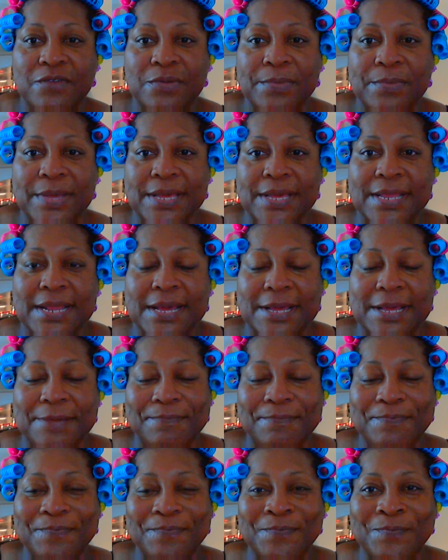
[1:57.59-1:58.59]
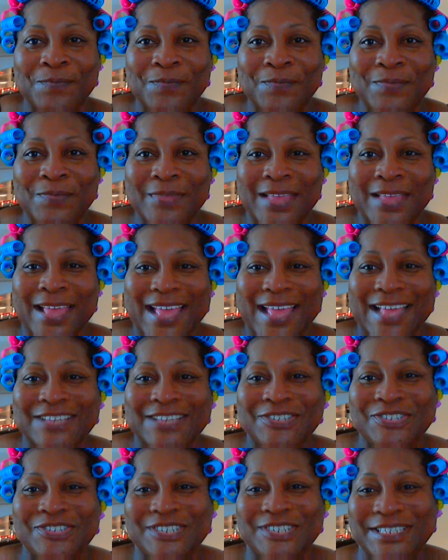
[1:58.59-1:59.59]
But um, it's
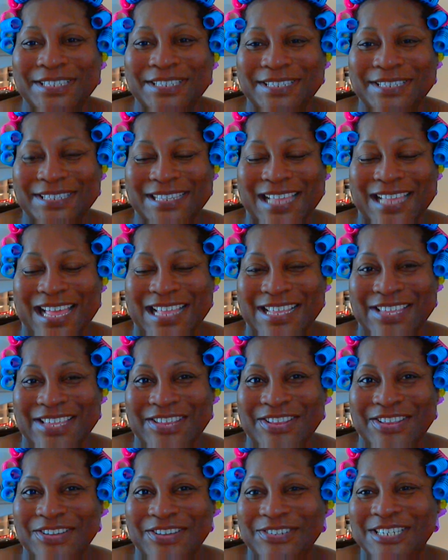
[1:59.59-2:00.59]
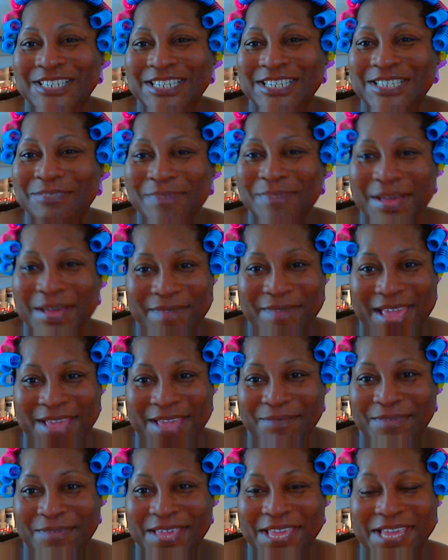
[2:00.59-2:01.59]
just, you know, she's my
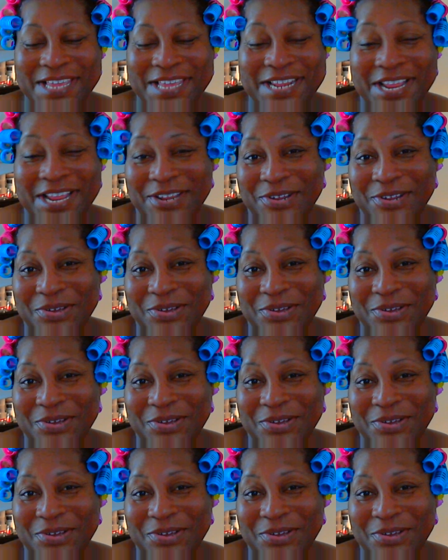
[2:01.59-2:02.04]
baby, and I know,